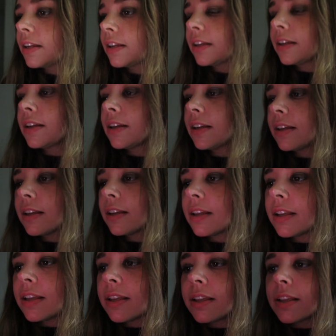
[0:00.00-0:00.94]
Yes, we're
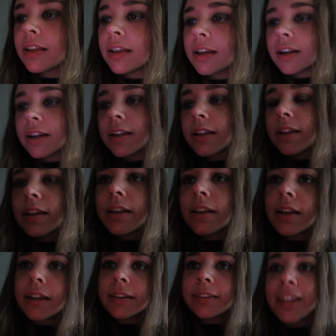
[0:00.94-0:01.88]
in the storage unit.
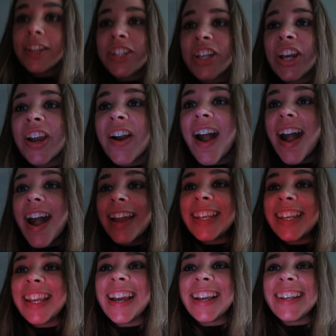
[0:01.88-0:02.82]
Did you?
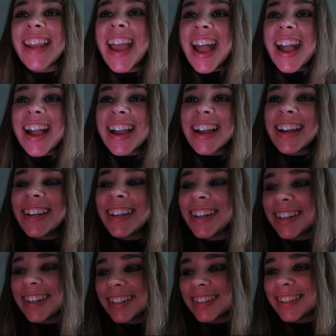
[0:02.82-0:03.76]
there we
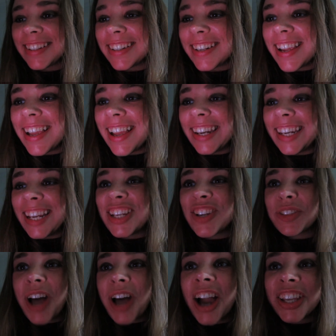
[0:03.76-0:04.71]
are. Did
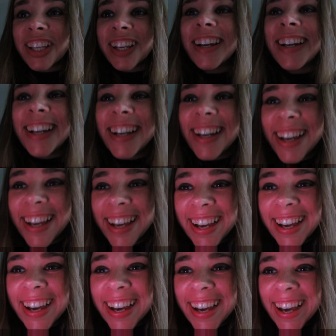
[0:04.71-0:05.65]
you lock? In the
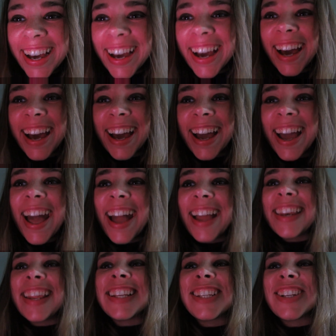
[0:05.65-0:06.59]
fucking storage
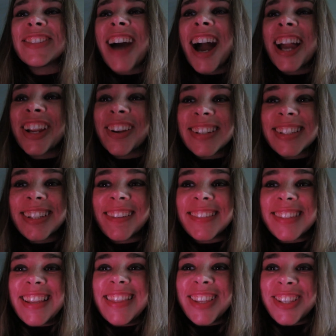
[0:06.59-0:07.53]
unit. Did you lock
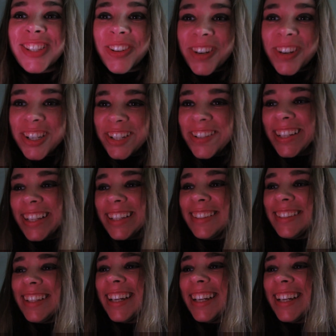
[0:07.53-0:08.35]
yourselves in the storage unit?